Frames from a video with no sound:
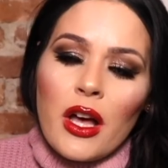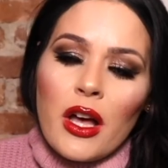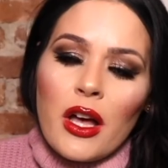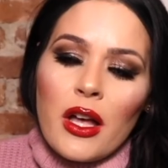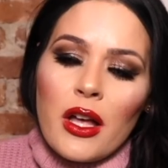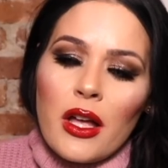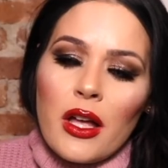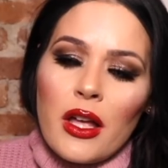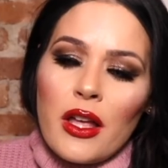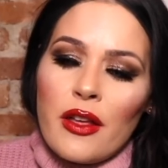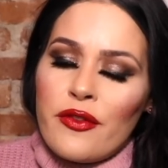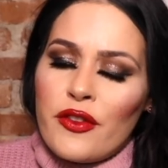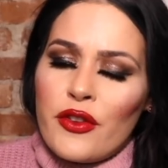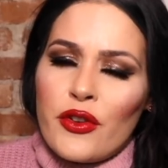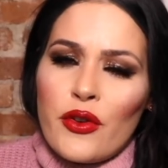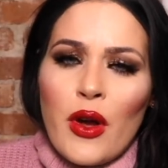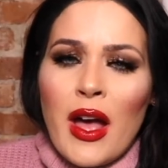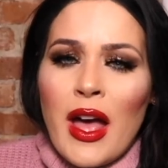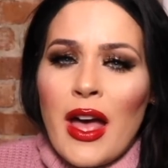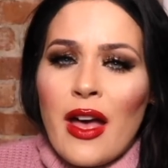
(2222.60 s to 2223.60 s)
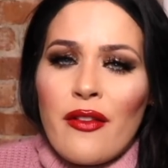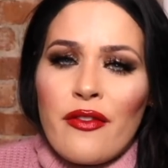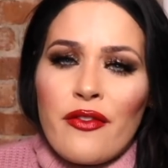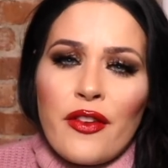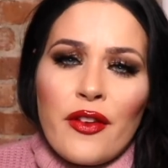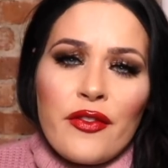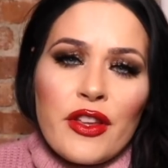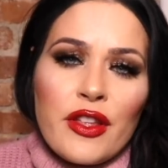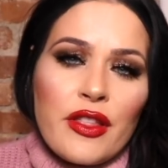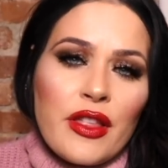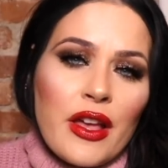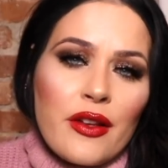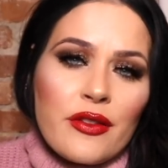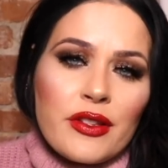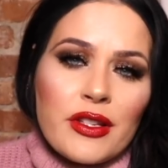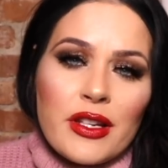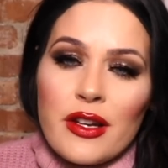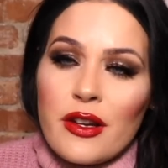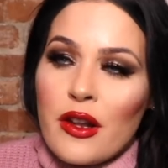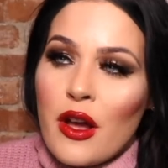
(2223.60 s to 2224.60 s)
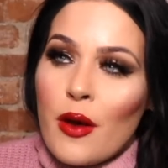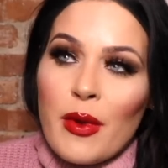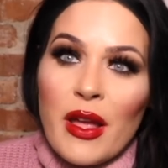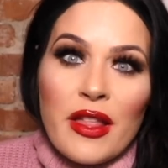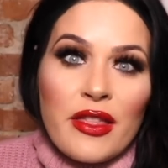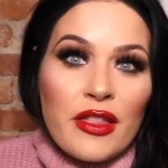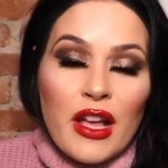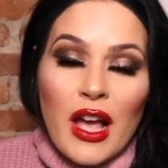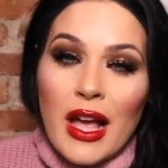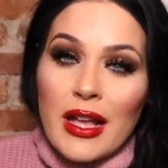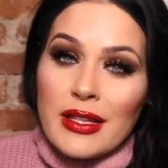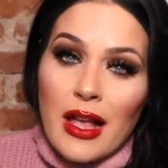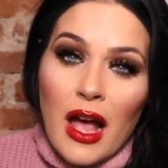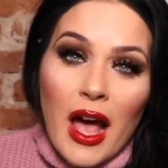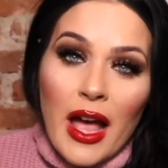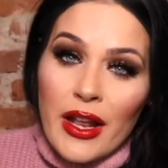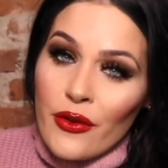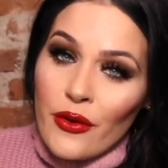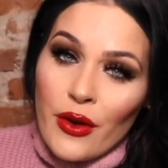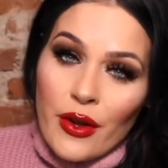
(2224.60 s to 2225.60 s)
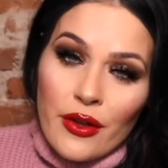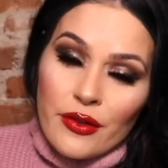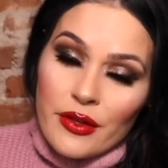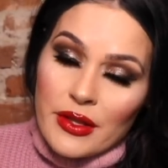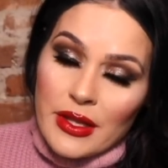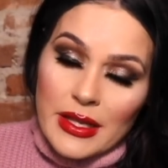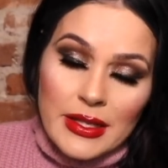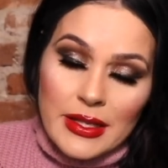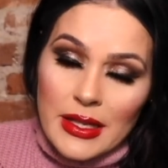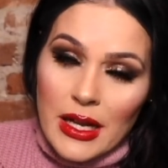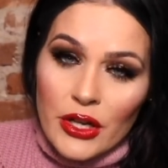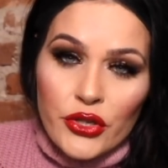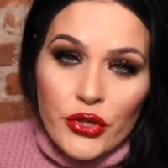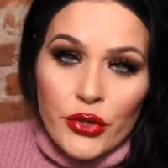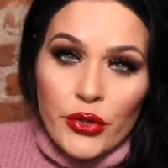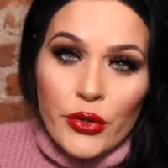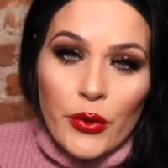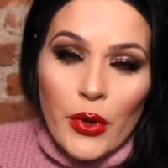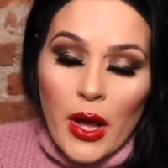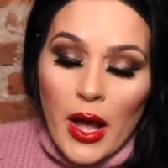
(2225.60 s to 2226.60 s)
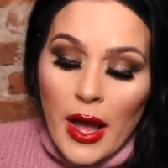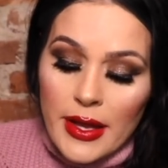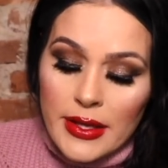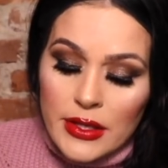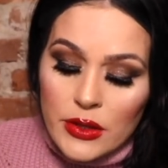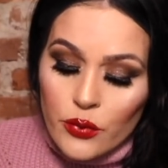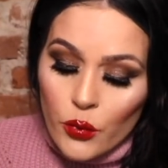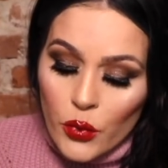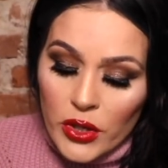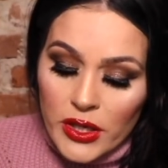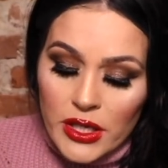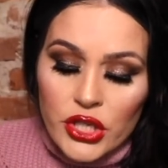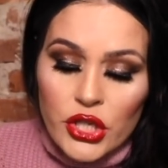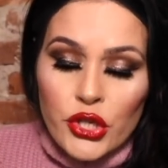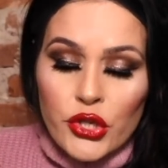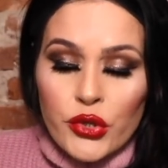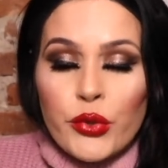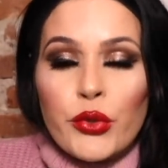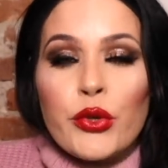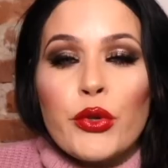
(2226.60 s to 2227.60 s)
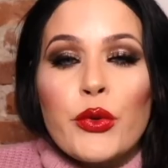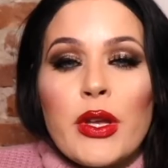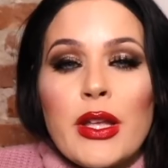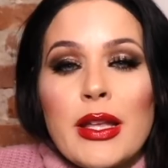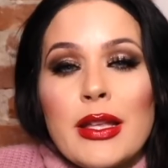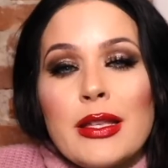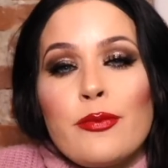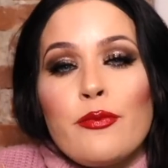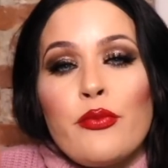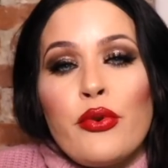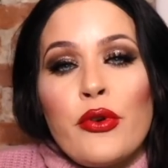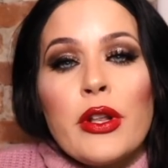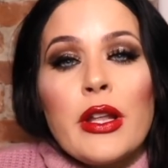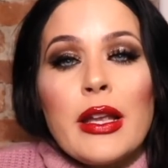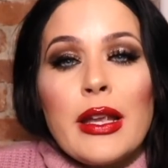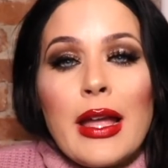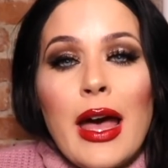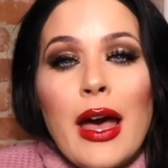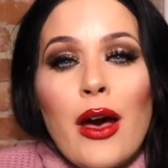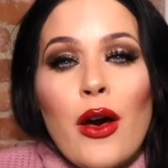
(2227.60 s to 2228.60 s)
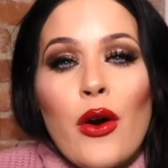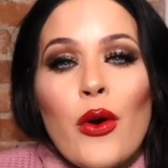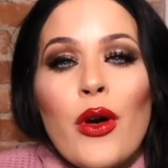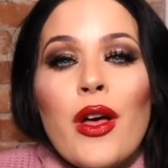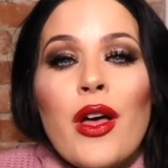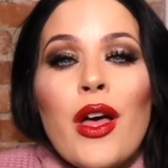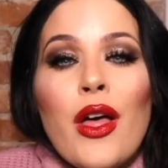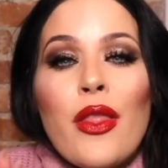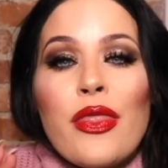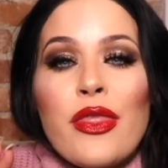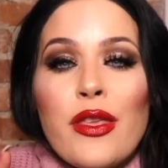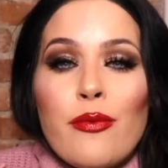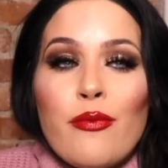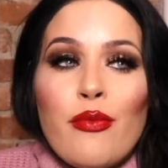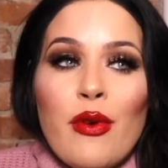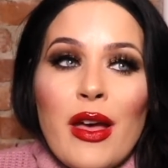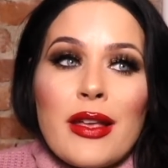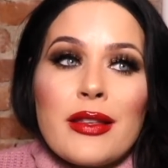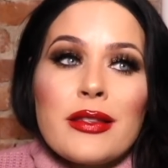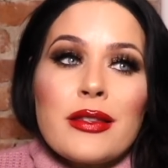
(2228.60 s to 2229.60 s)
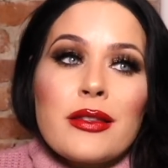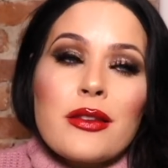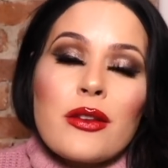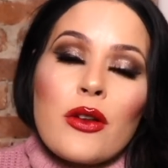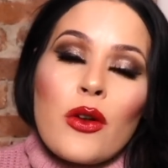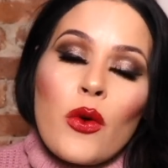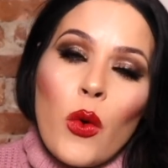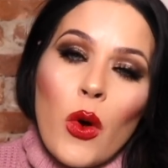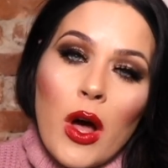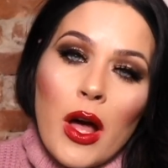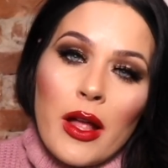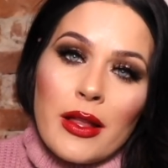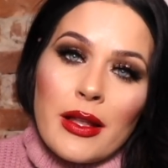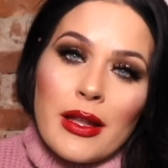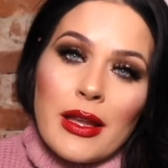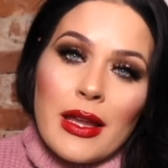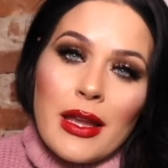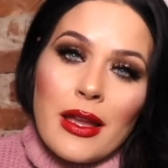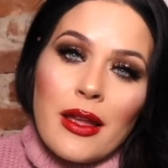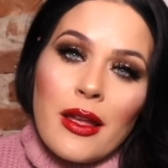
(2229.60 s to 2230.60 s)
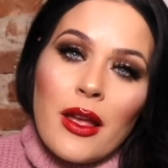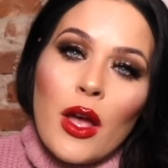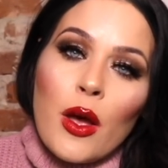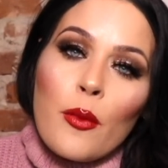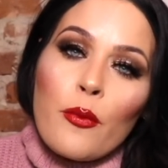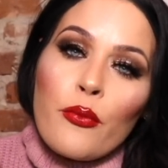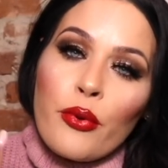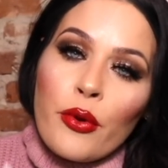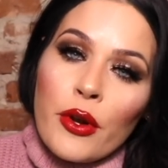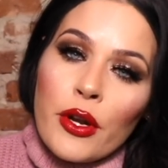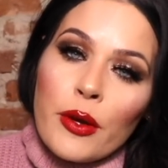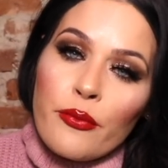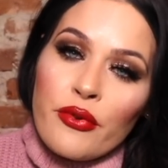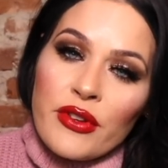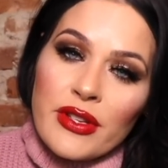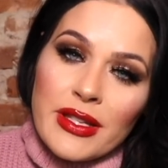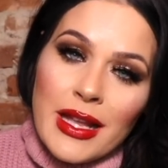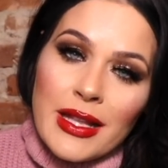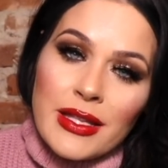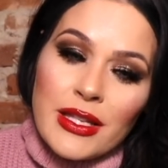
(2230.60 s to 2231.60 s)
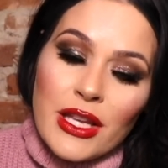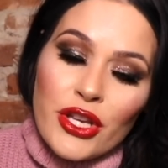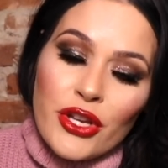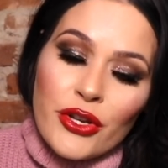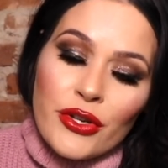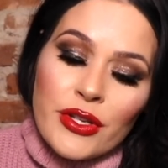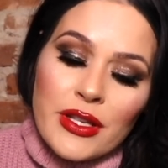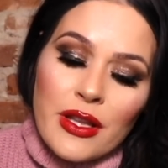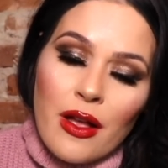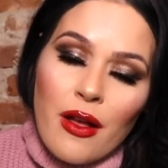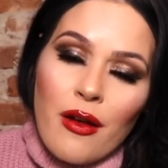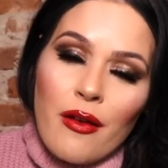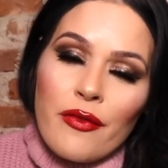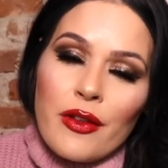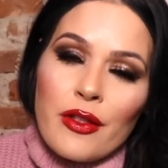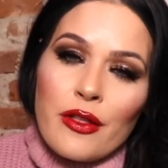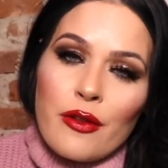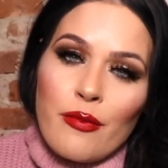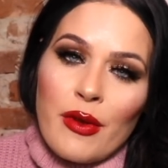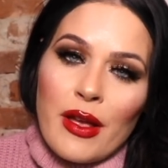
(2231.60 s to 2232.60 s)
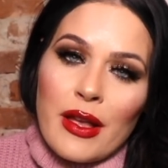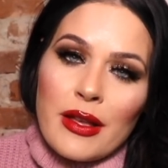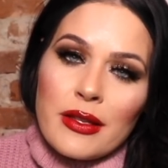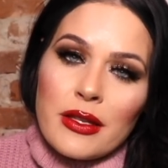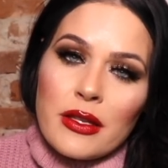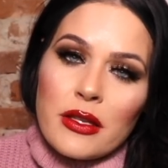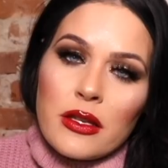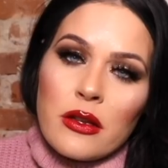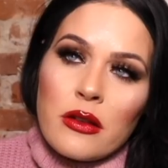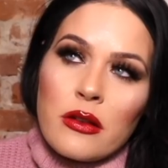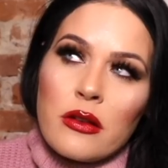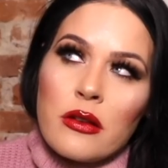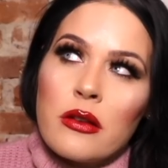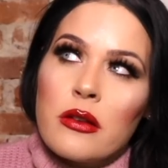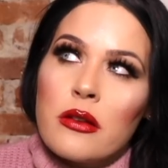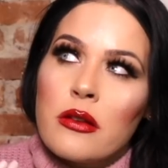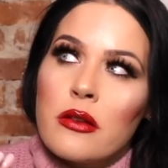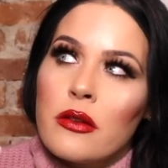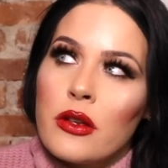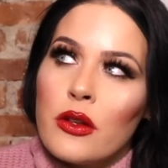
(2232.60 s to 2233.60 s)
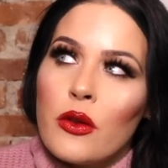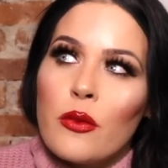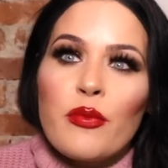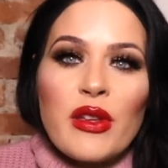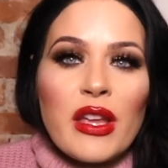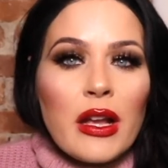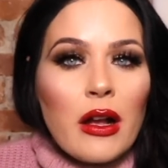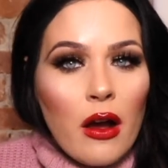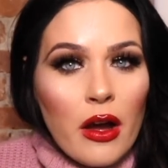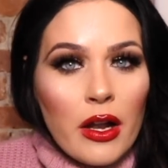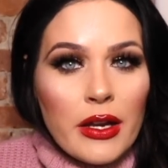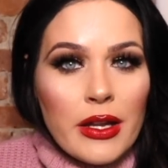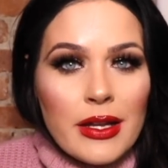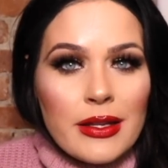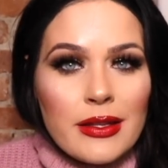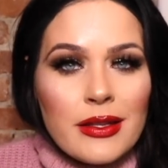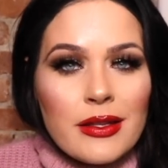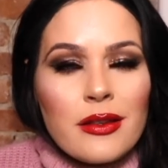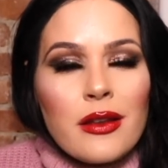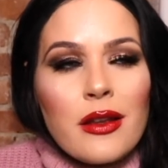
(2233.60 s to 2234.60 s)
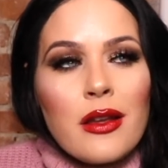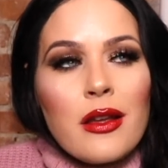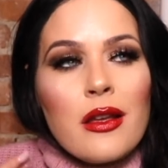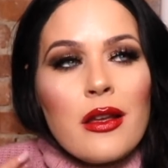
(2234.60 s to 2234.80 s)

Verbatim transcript: uh, if you don't have 50,000 and up. And guys, I don't, that's not true. It's what is true is putting out the best quality, put, presenting yourself in the best, you know, being honest,